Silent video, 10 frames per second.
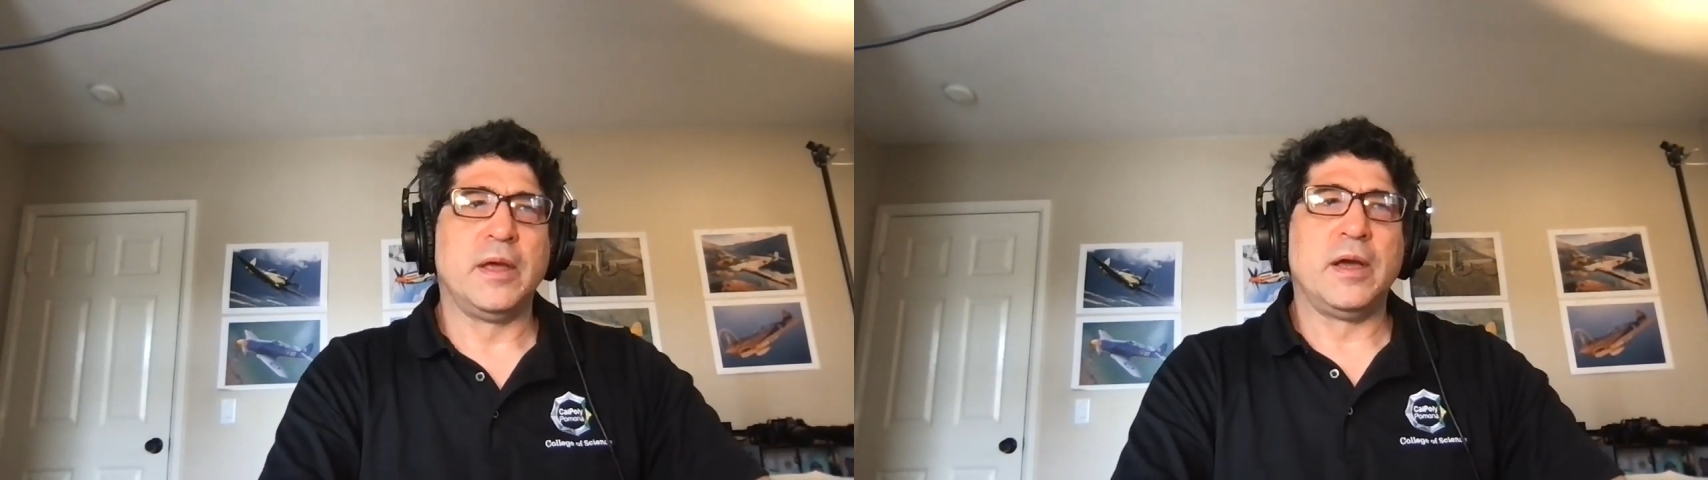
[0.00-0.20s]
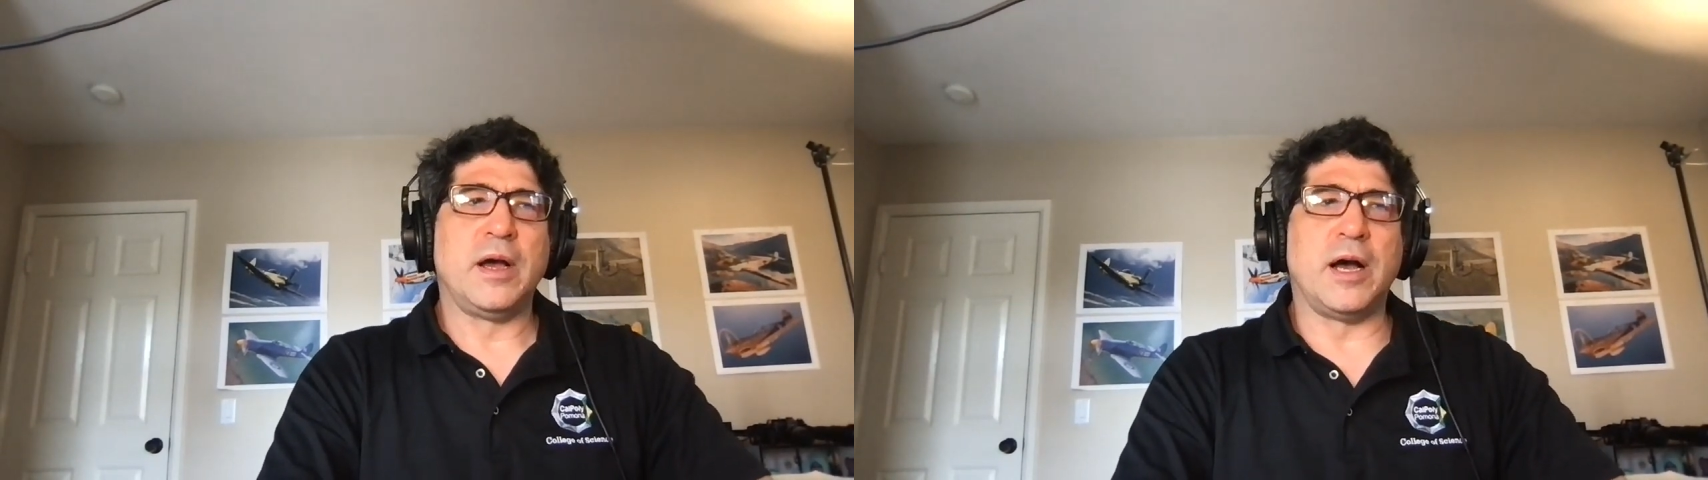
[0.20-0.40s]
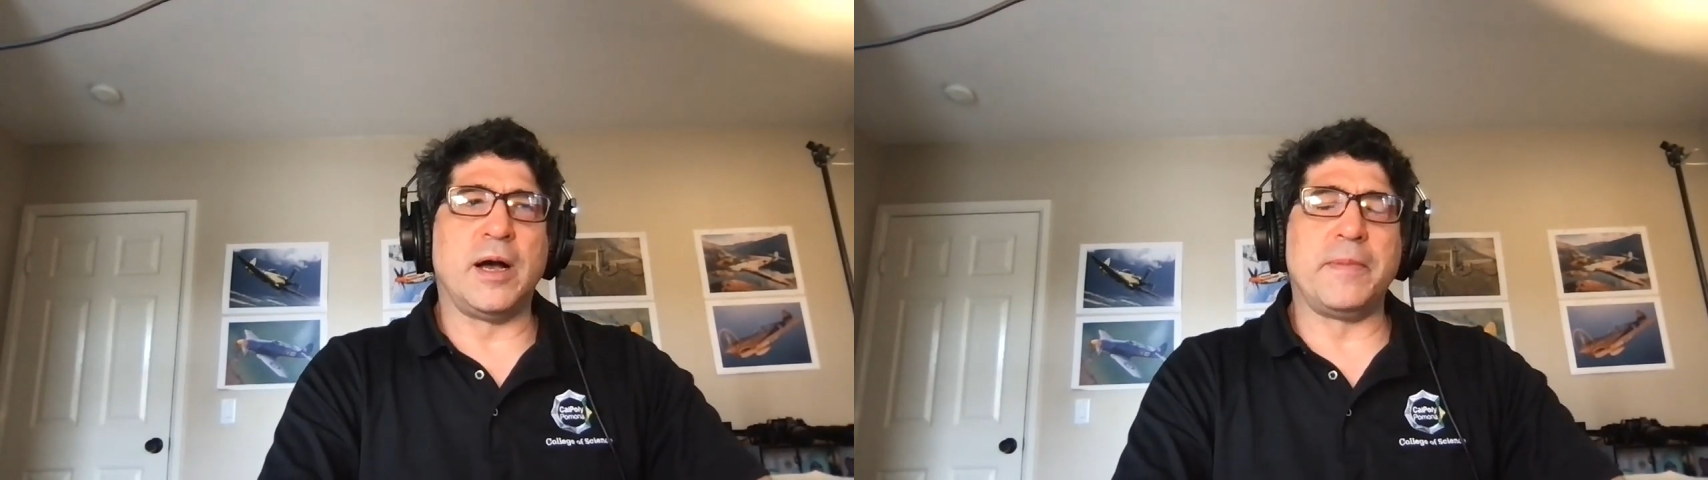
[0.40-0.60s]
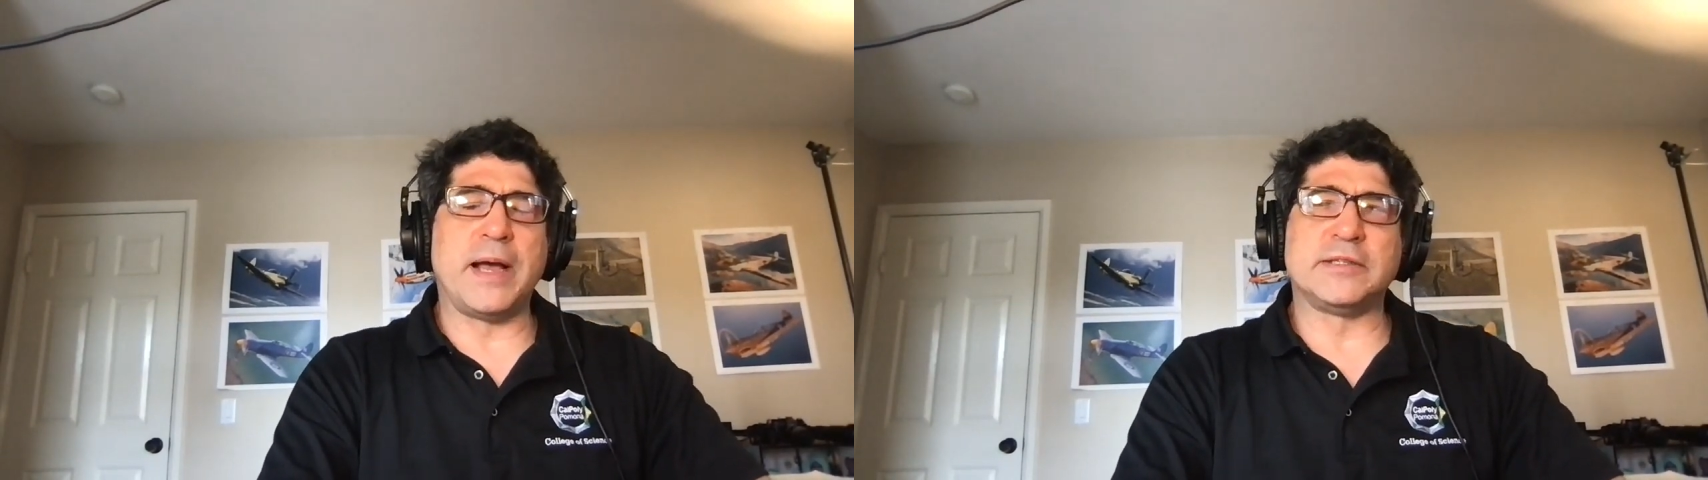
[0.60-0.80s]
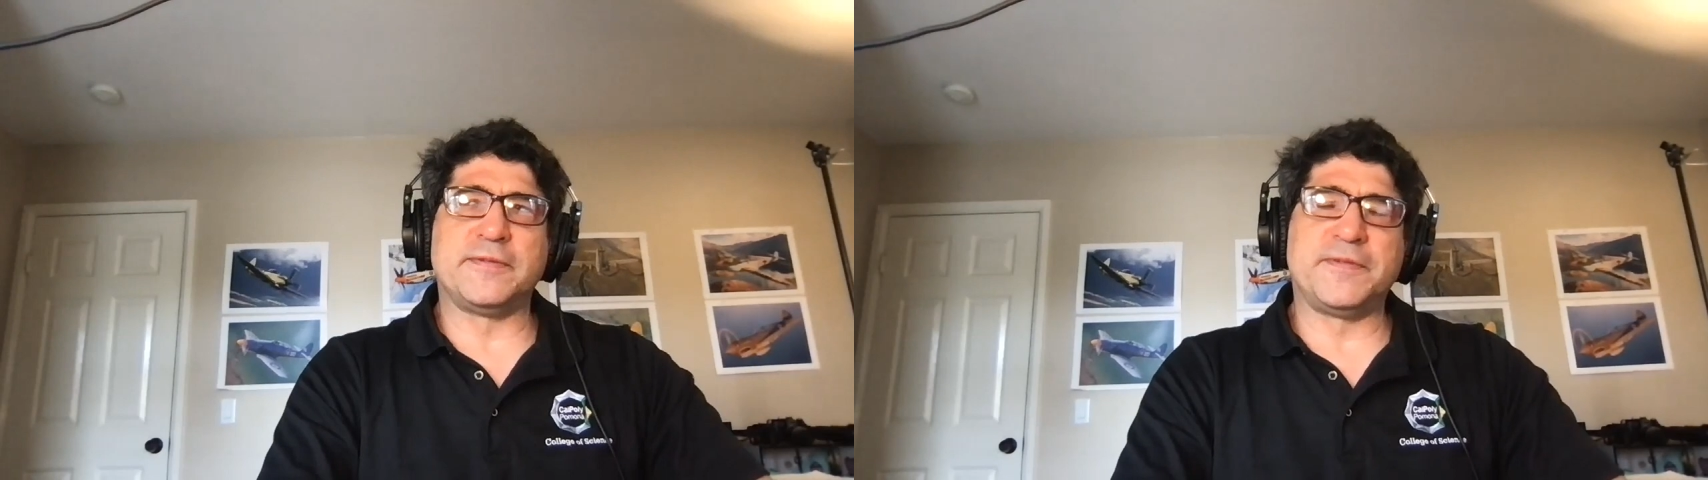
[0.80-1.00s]

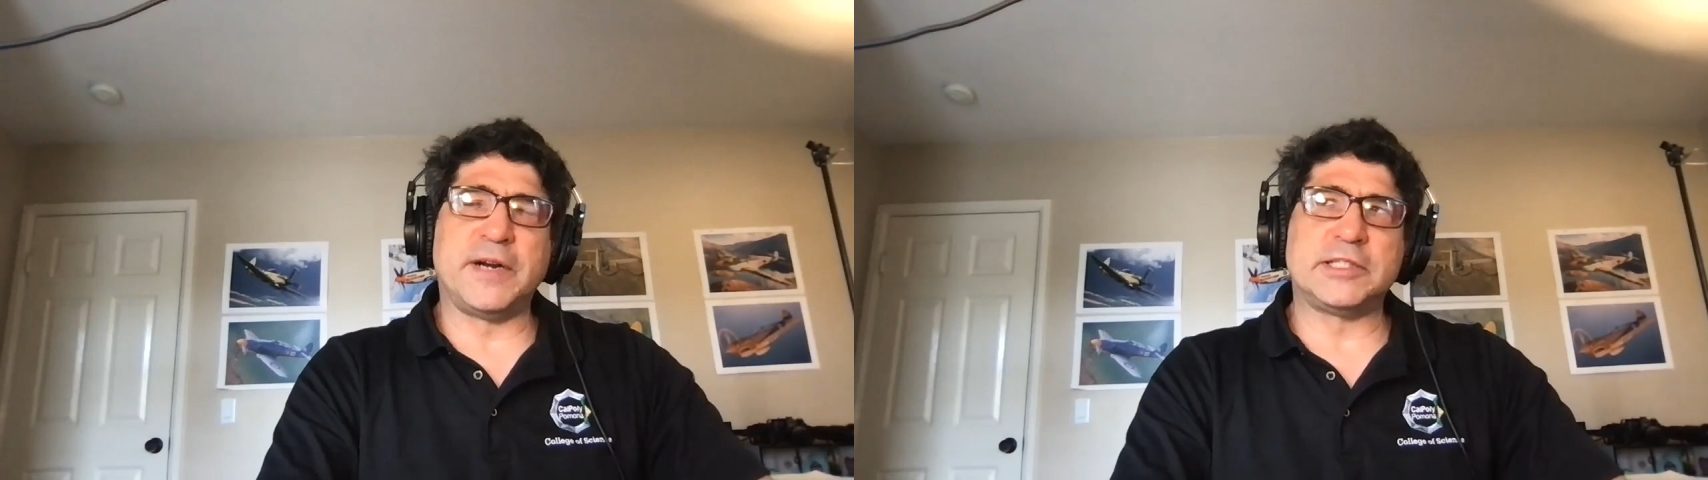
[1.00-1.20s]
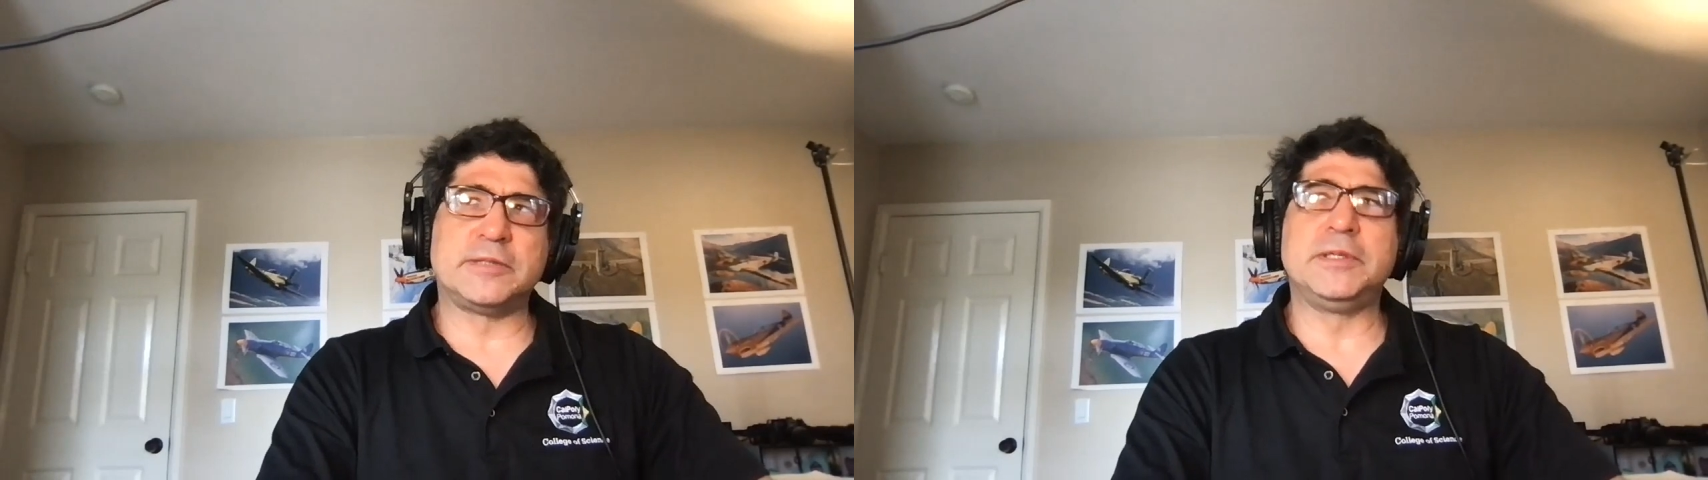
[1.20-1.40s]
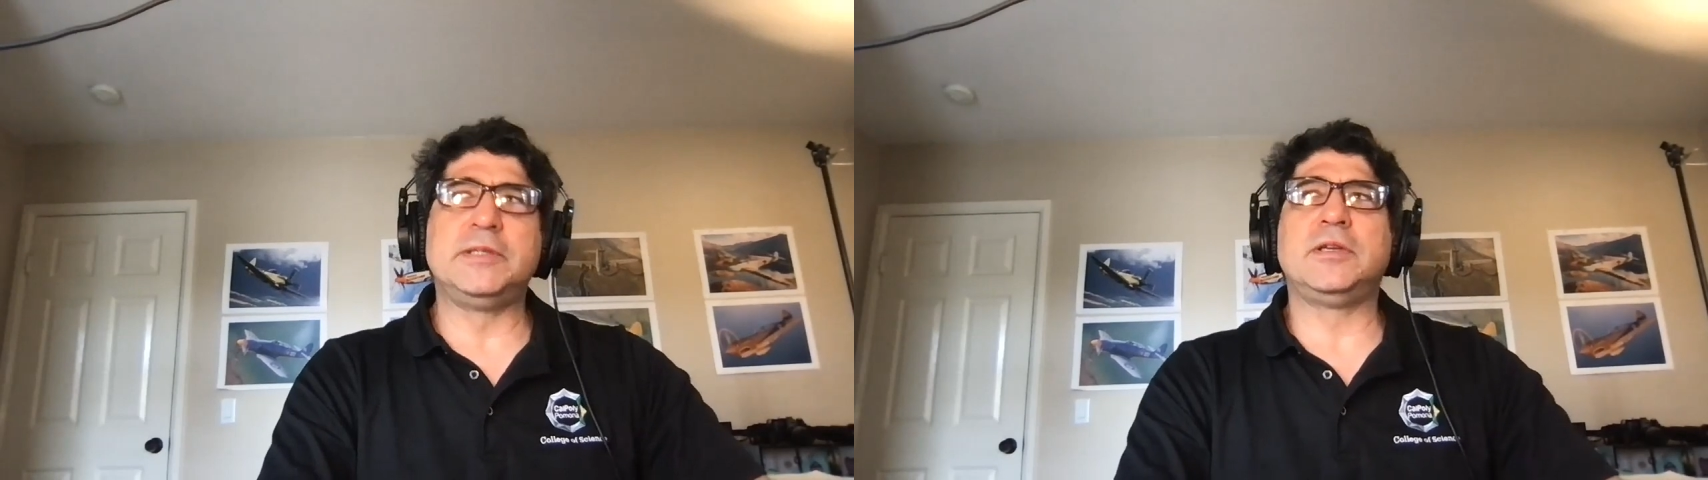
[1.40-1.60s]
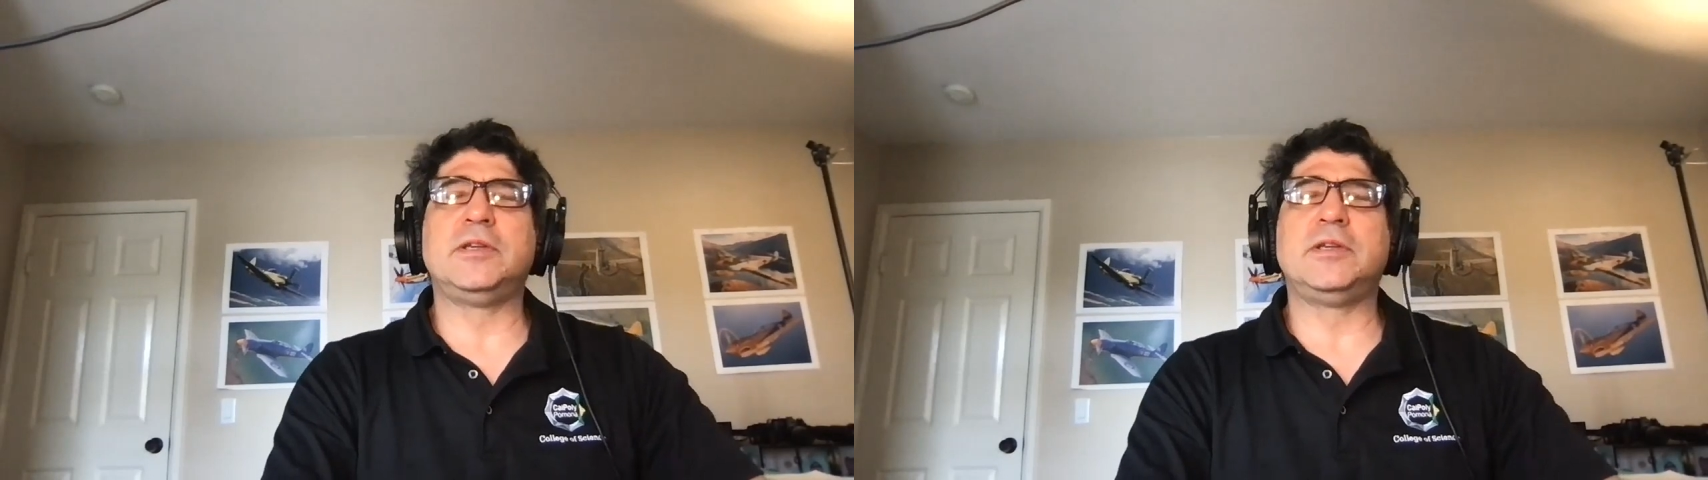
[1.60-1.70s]
As a freshman,